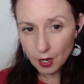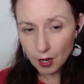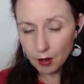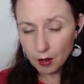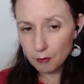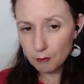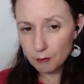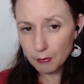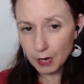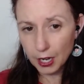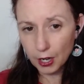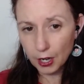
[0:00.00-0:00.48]

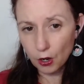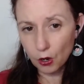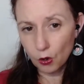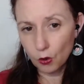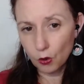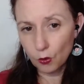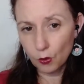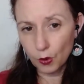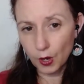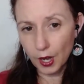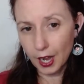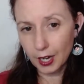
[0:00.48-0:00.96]
my
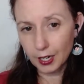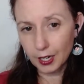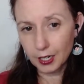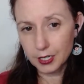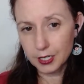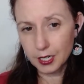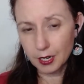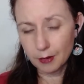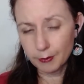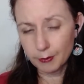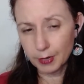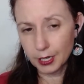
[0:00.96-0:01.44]
own
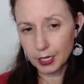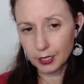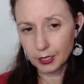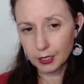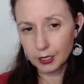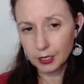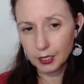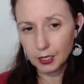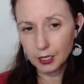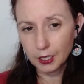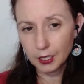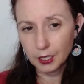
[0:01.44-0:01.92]

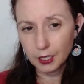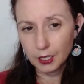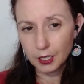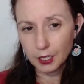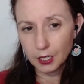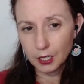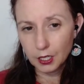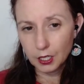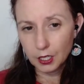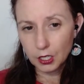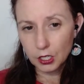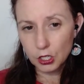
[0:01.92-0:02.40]
academic
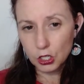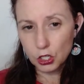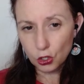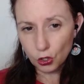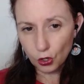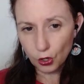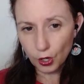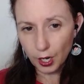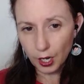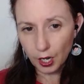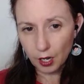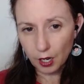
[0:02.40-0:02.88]

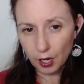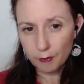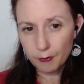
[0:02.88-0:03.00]
journey,